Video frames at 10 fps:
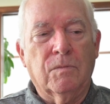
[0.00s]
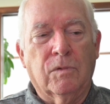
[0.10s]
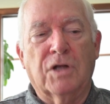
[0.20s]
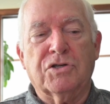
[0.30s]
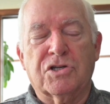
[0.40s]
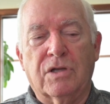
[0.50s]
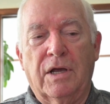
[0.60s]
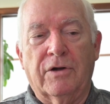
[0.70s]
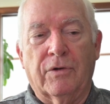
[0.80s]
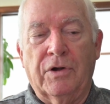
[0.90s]

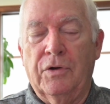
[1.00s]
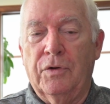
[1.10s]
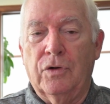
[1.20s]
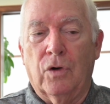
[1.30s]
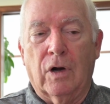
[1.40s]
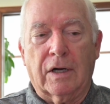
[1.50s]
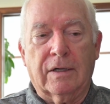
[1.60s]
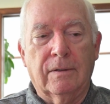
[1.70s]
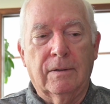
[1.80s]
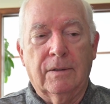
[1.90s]
legislator in New
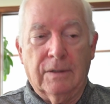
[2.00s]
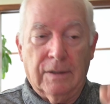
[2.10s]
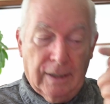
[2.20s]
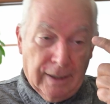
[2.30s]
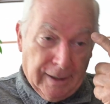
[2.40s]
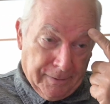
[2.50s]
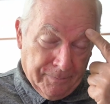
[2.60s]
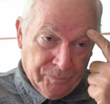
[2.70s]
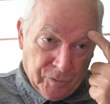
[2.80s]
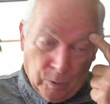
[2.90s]
York, uh,
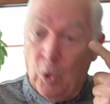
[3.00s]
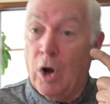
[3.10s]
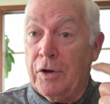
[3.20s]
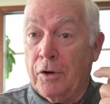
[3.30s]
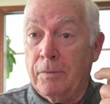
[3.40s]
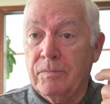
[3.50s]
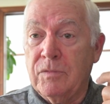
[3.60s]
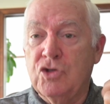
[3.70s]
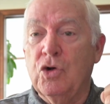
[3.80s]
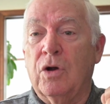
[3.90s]
um, a lawyer,
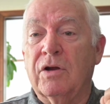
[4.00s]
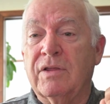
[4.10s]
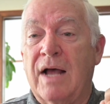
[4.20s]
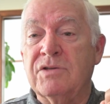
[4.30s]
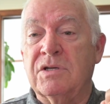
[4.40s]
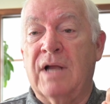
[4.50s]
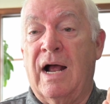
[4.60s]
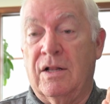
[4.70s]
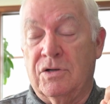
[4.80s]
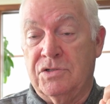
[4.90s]

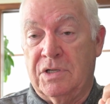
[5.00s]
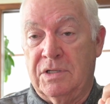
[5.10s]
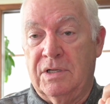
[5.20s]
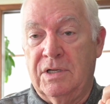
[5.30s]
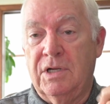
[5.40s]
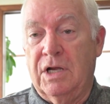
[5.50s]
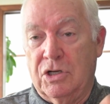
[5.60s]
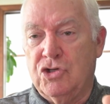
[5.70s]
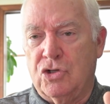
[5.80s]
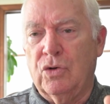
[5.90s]
$200,000 in,
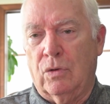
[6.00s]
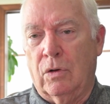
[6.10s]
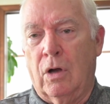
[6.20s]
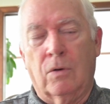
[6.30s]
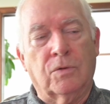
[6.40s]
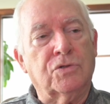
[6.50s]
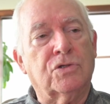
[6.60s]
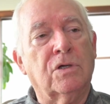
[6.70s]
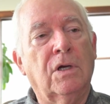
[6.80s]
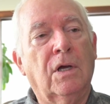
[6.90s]
in student
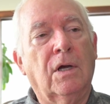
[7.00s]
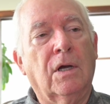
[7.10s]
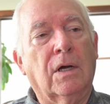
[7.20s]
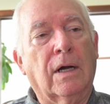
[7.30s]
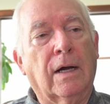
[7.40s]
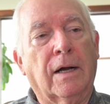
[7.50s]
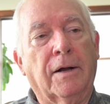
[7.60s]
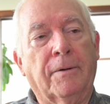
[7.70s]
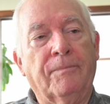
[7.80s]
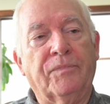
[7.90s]
loans,
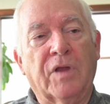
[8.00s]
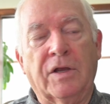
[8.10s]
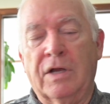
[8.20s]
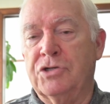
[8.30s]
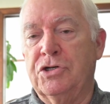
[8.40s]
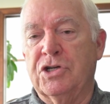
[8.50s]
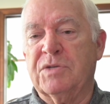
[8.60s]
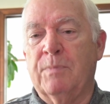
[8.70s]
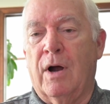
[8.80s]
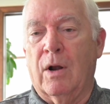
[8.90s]
uh, and yet she
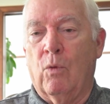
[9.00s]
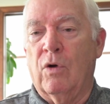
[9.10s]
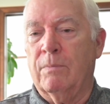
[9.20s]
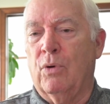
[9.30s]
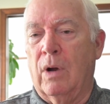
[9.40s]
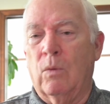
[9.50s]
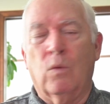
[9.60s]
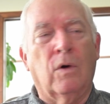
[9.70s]
just bought a $1.1,